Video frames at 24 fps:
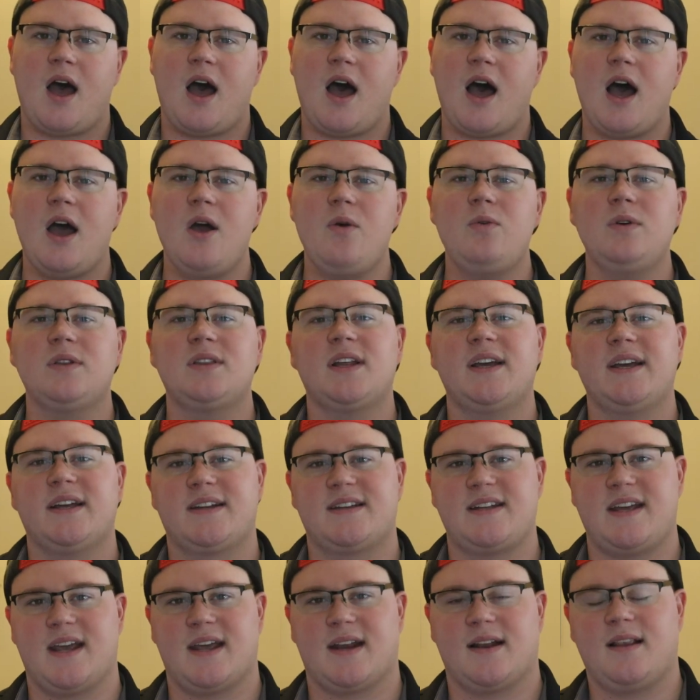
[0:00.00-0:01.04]
I would
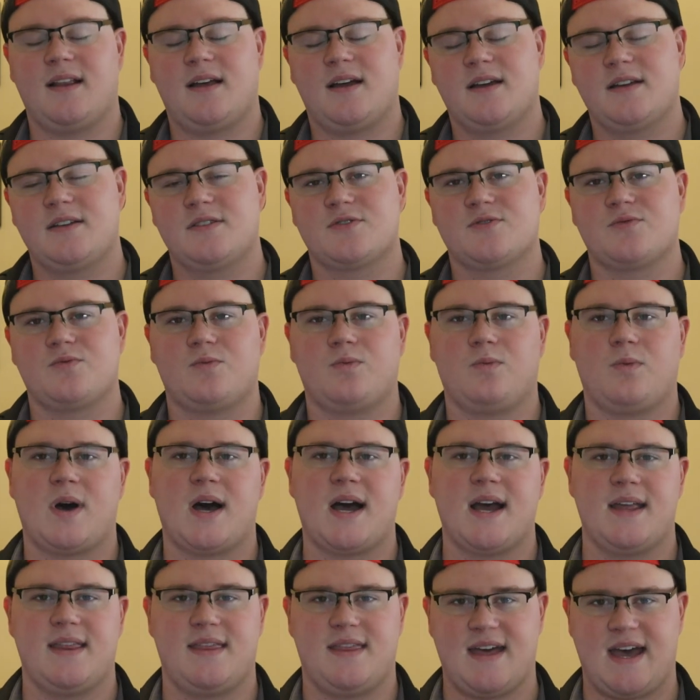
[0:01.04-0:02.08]
like to analyze
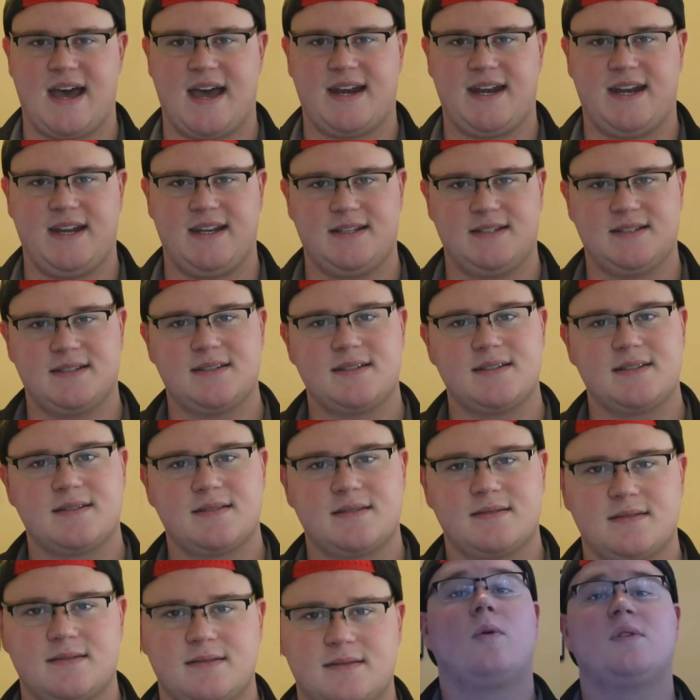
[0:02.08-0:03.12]
why that is.
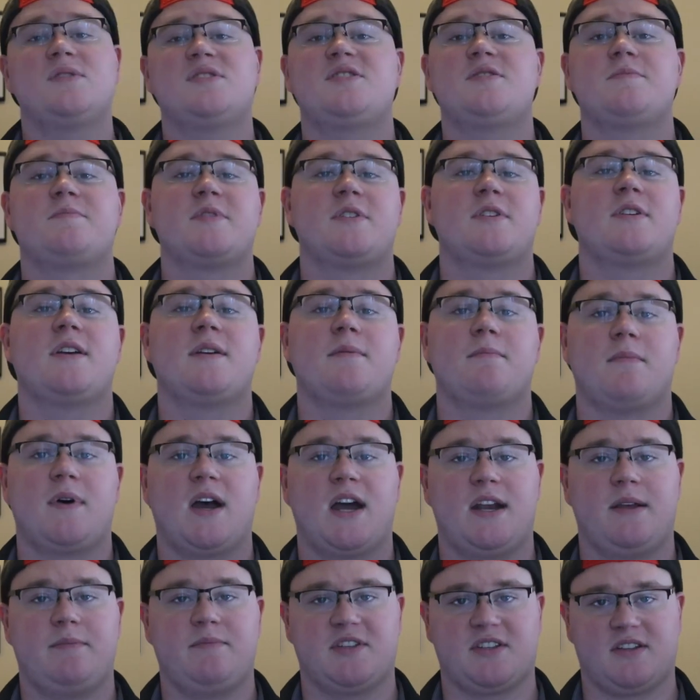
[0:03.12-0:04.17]
What's up, internet?
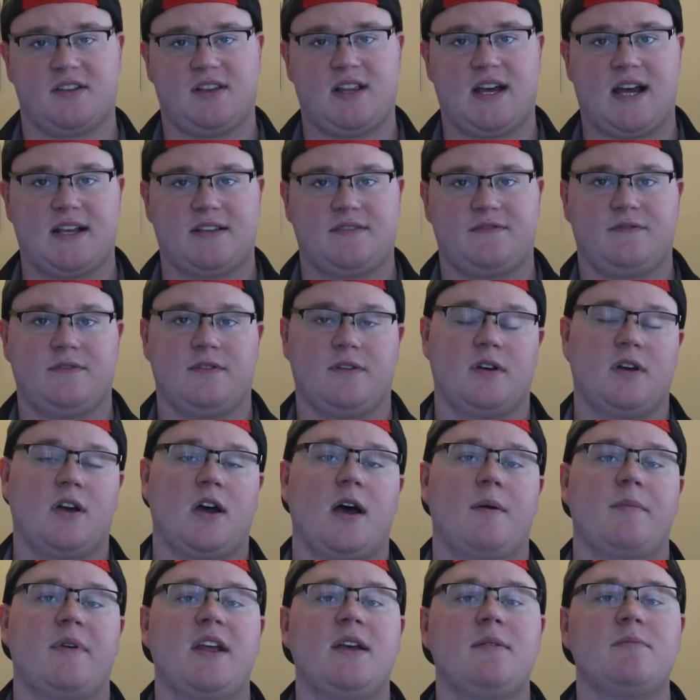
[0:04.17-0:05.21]
My name is Glassfoot.
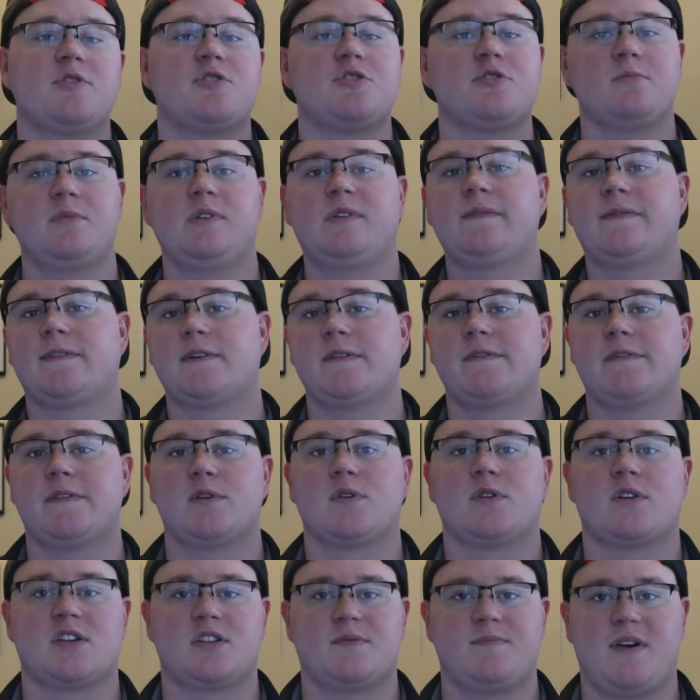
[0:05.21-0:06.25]
I'm an amateur movie
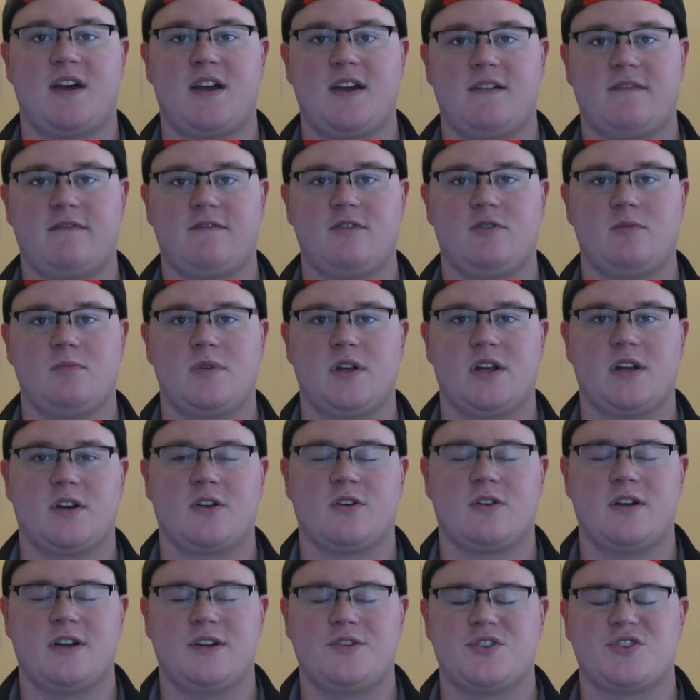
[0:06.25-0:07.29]
reviewer, aspiring
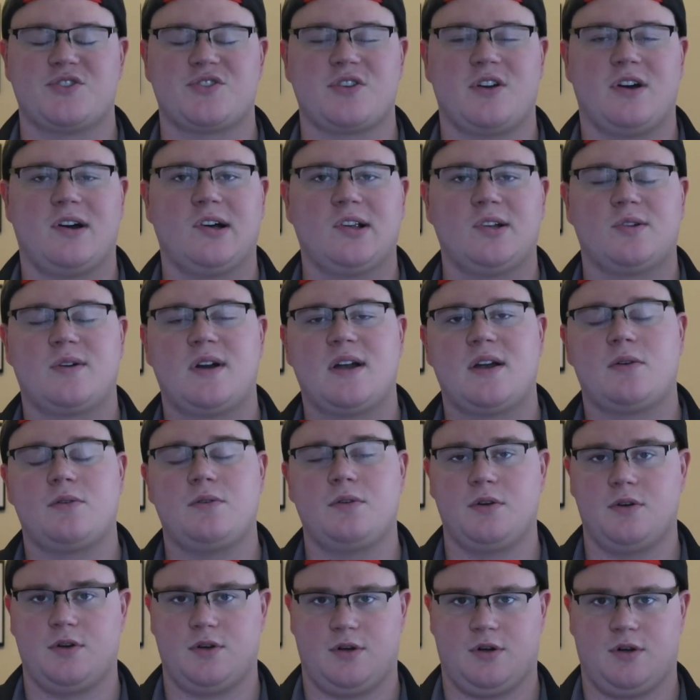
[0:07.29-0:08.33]
filmmaker, and just
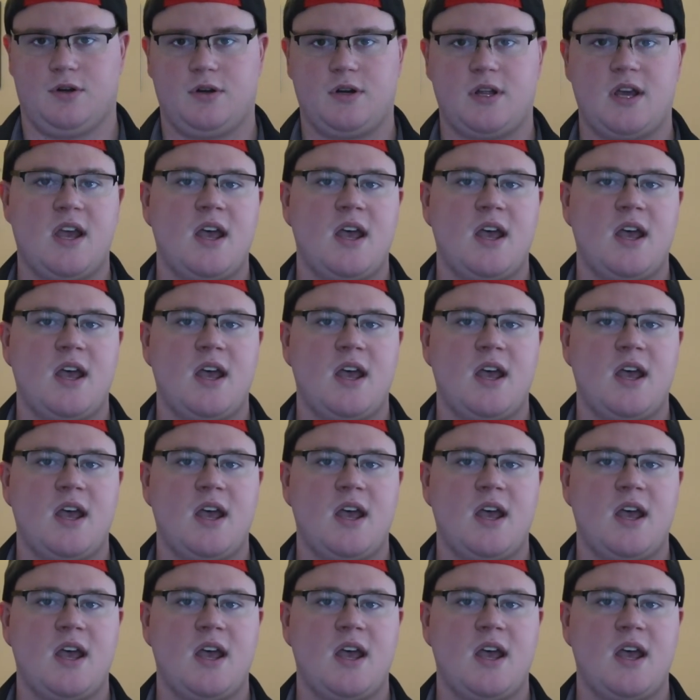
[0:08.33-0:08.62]
all-around nerd.